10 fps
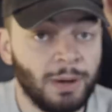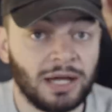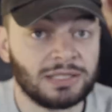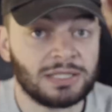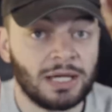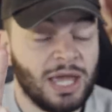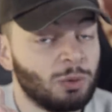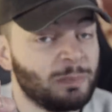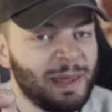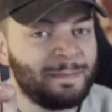but it
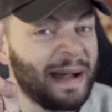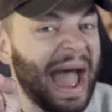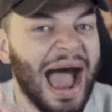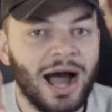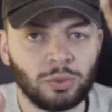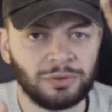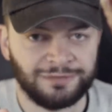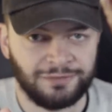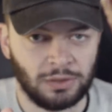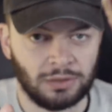will be
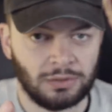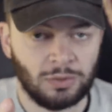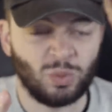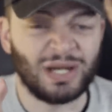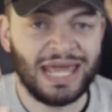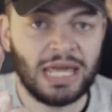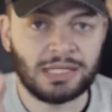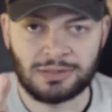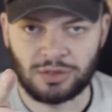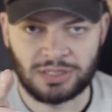powerful when it
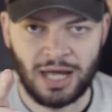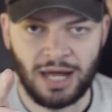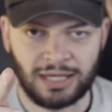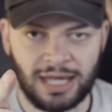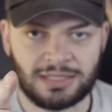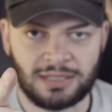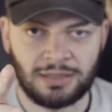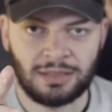is on target.